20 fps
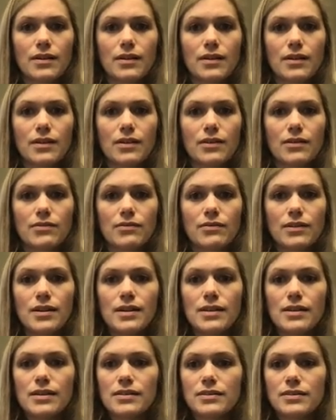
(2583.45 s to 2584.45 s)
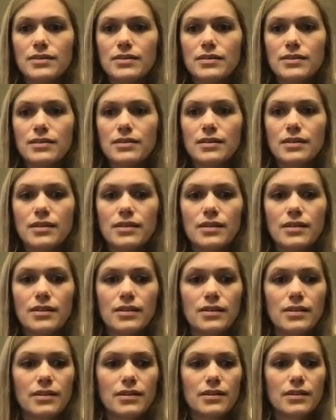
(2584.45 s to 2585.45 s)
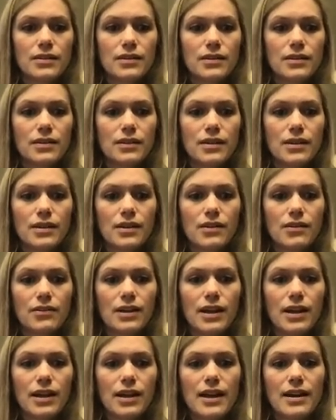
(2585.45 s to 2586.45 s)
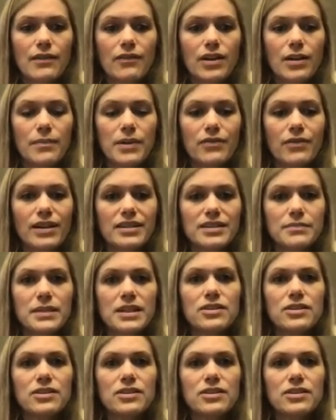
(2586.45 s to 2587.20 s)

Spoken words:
all right. Okay, and I've got my resume